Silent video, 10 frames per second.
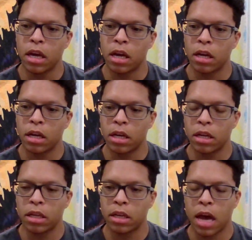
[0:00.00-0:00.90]

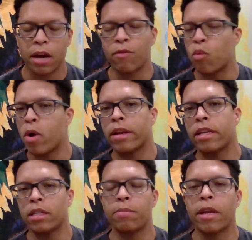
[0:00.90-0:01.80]
uh, kind of what
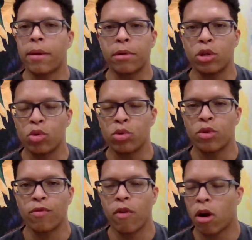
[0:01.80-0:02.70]
he's been able to do
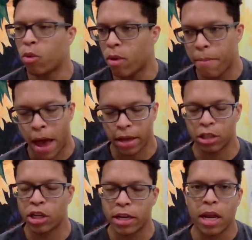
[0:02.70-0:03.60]
so far, went back
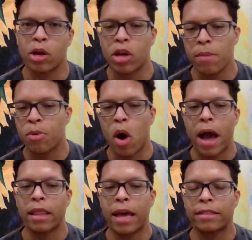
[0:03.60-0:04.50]
and checked out a couple
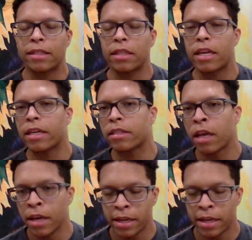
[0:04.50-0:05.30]
highlights and things.